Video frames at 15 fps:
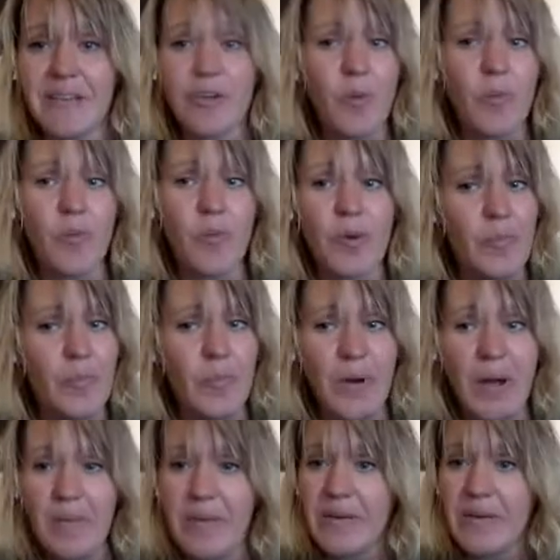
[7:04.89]
Nope, we're
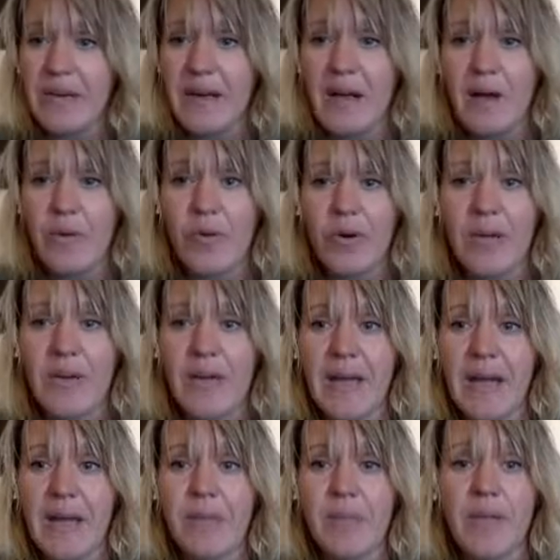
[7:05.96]
probably not. We're going to
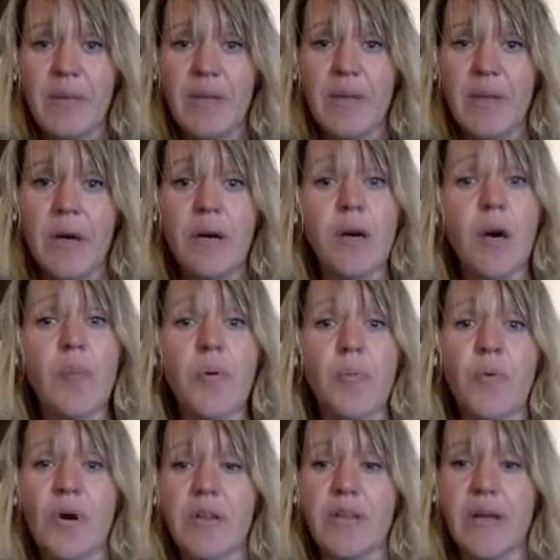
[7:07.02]
add maybe a couple
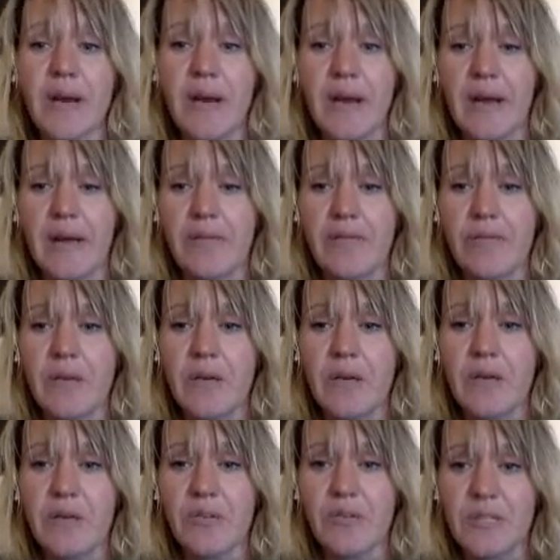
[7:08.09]
more that have an
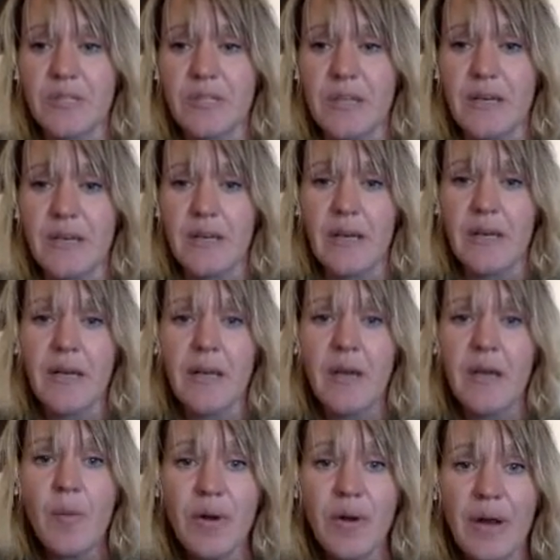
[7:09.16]
understanding.
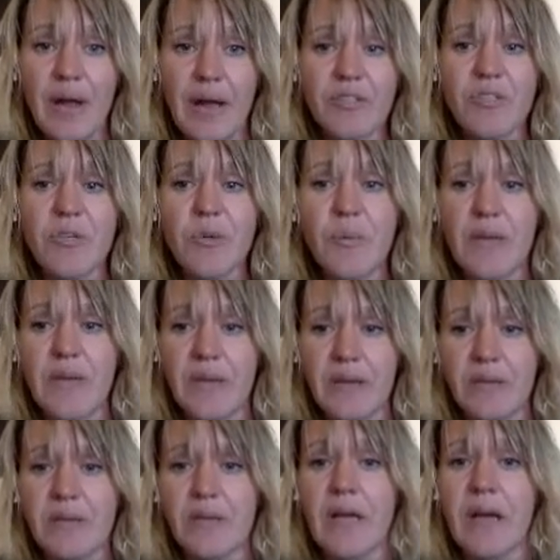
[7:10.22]
But as you
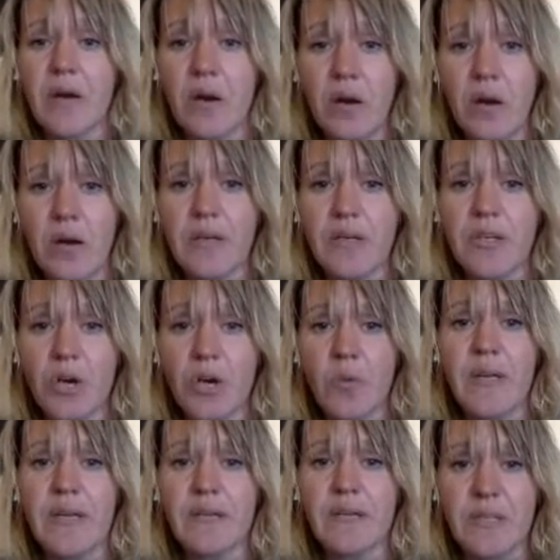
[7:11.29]
begin that
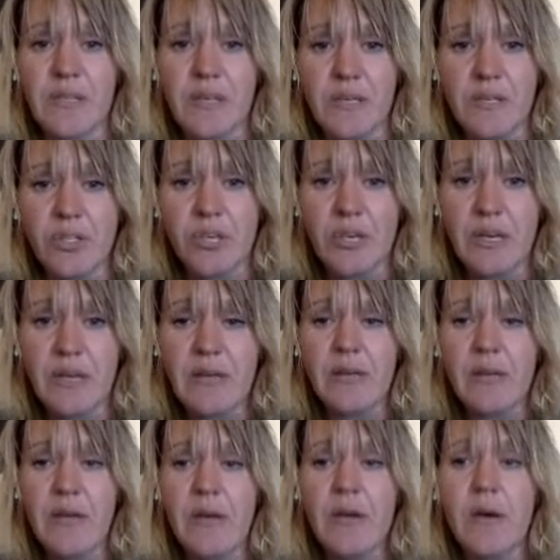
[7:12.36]
ongoing teaching
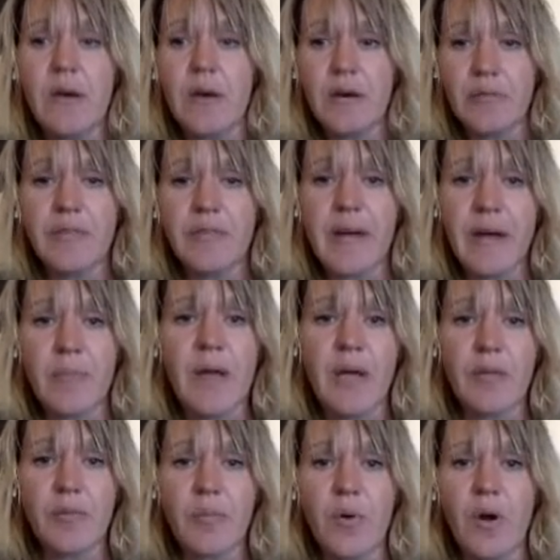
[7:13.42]
of that
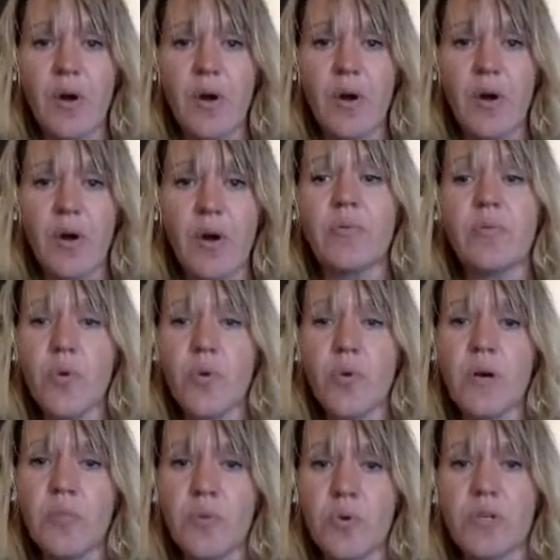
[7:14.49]
math problem, more
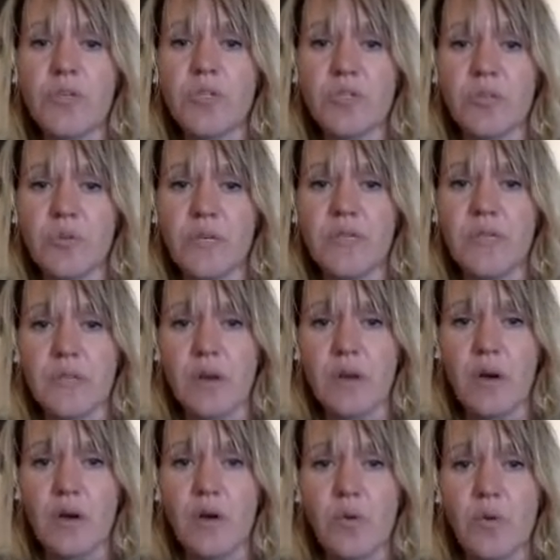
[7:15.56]
and more students
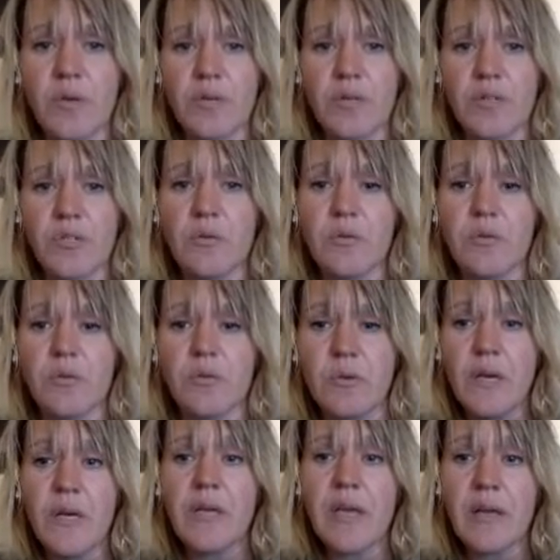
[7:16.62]
are going to
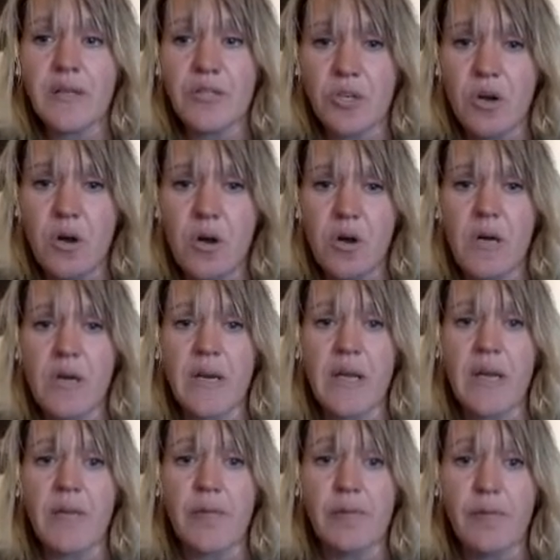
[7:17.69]
catch on
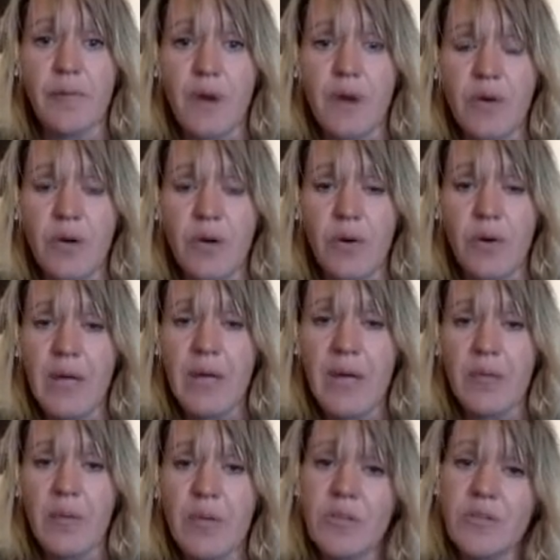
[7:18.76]
and follow.
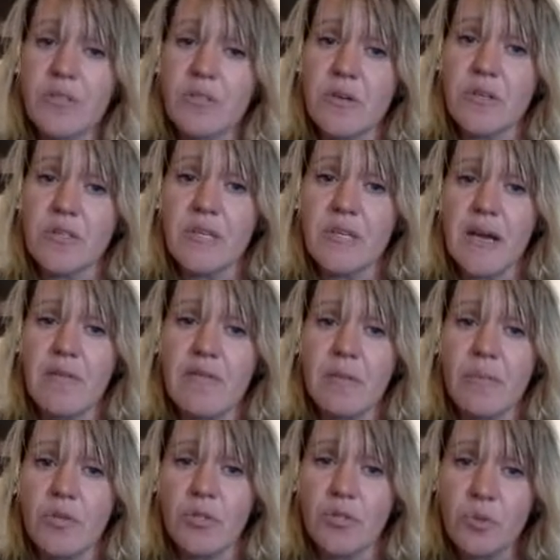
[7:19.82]
And when you start to have
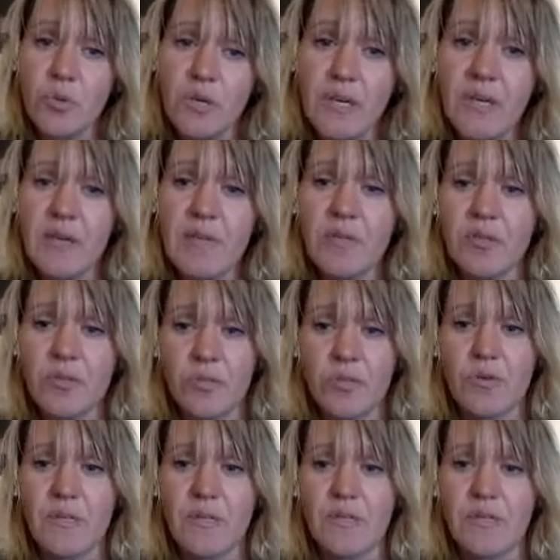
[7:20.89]
the majority of the
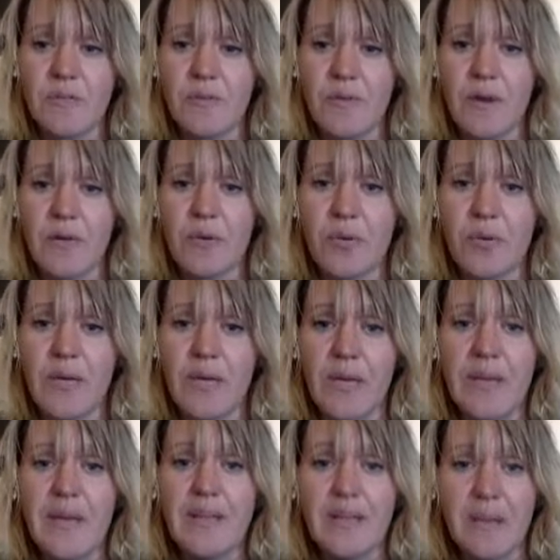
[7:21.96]
students following,
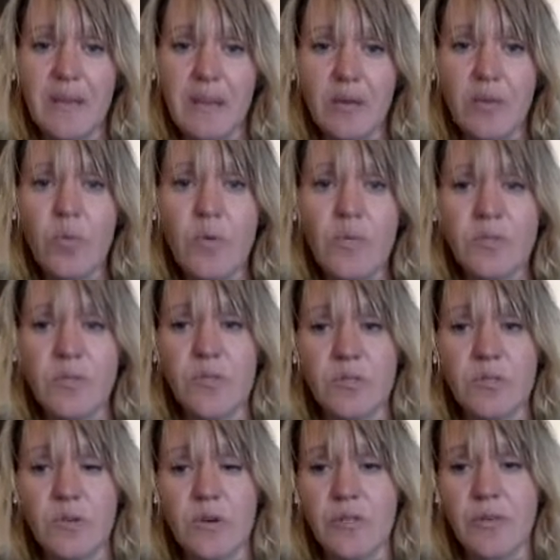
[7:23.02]
the other ones will
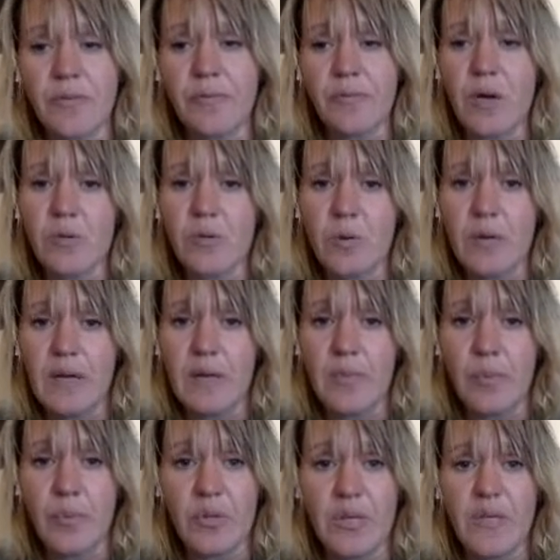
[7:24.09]
start to follow
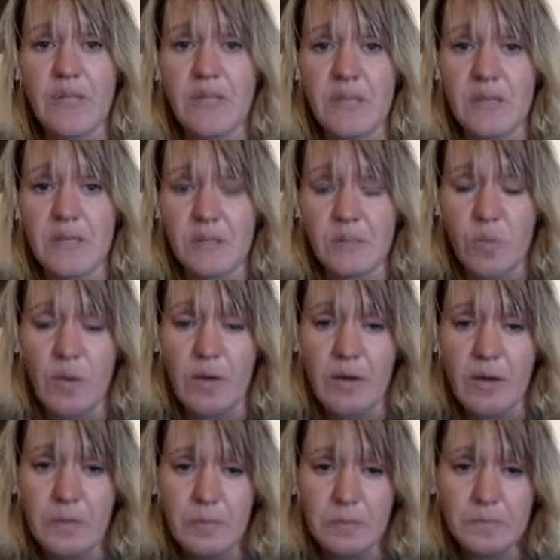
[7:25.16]
in place as
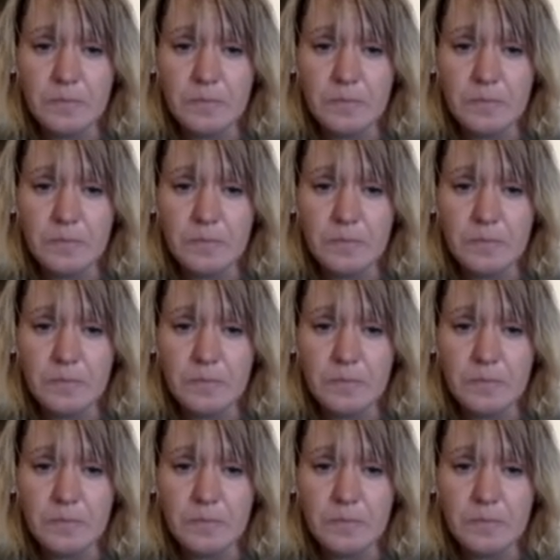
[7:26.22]
well.